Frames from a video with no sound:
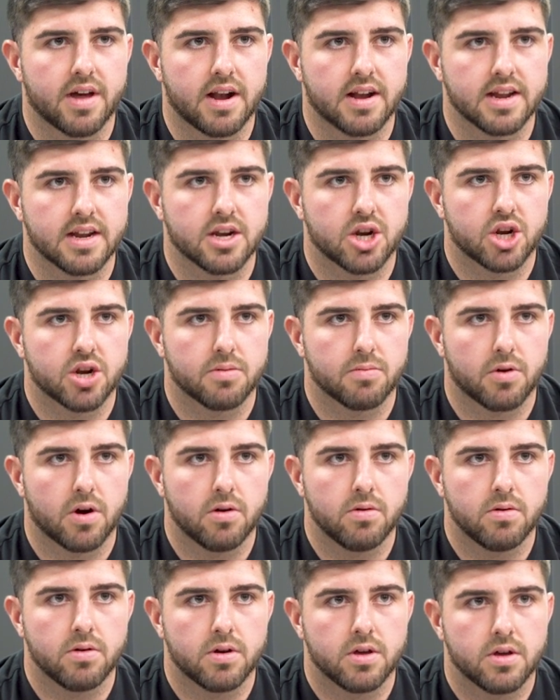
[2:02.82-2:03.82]
that leadership
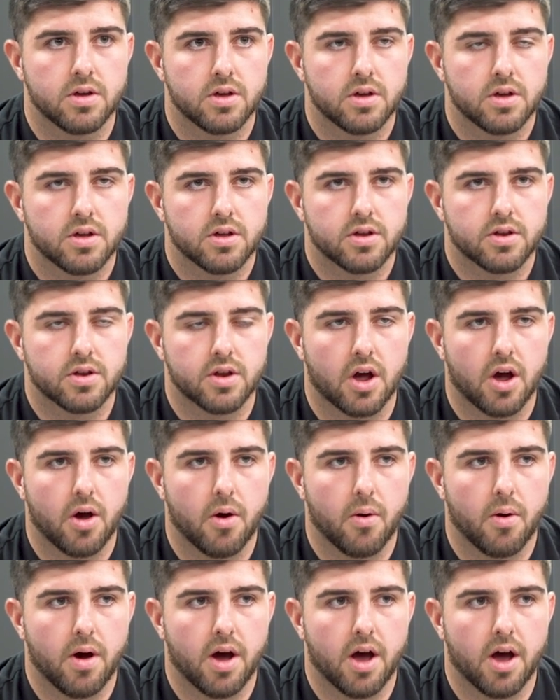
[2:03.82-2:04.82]
role.
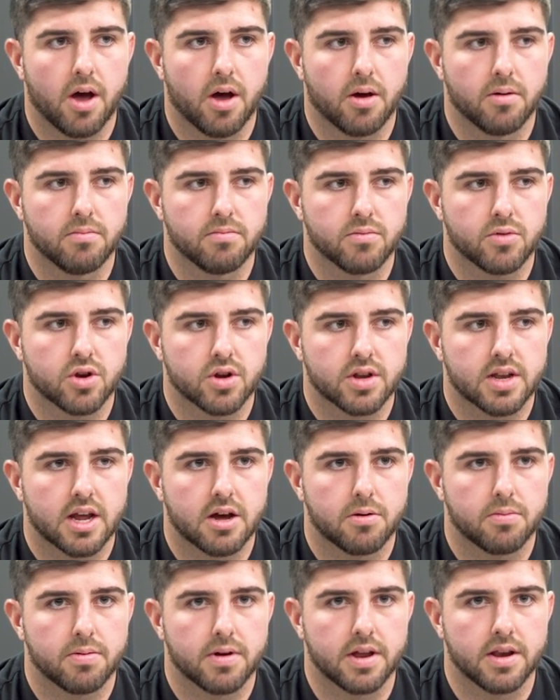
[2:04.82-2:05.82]
So just
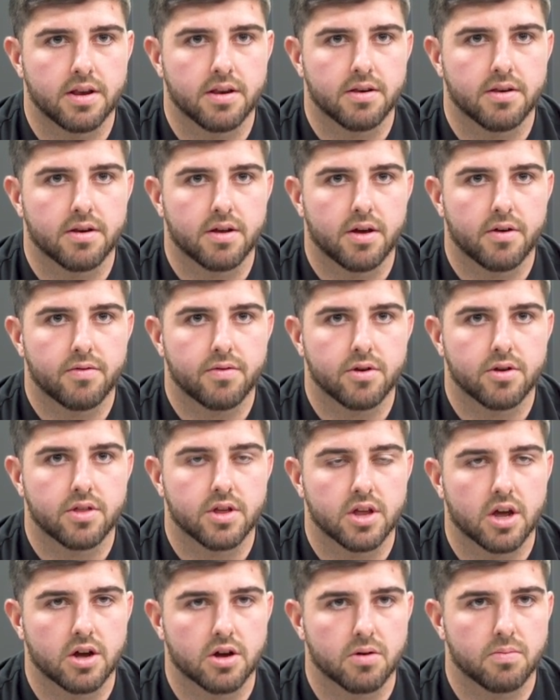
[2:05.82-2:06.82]
helping a few of the
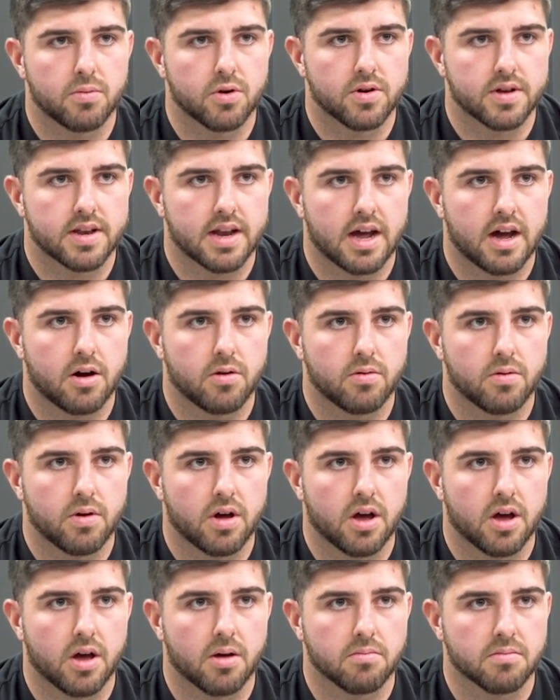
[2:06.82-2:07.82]
younger boys
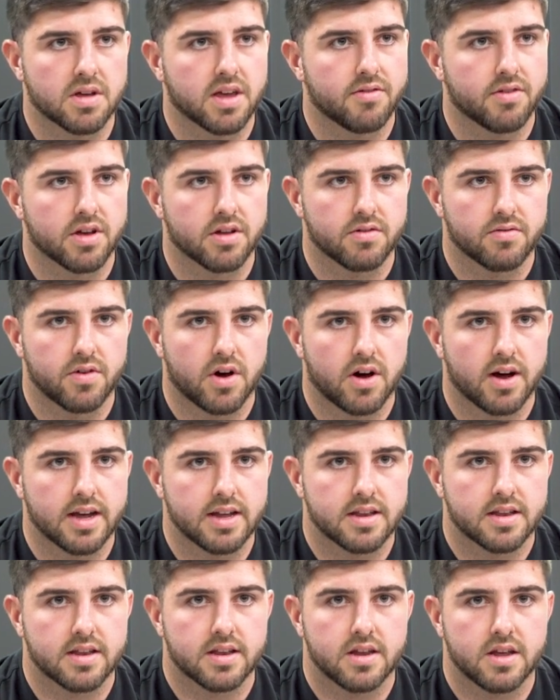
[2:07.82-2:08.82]
out, giving
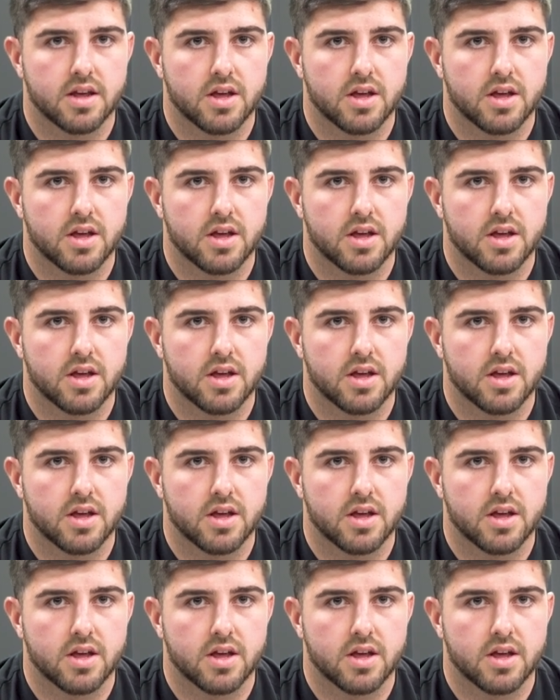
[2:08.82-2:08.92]
advice,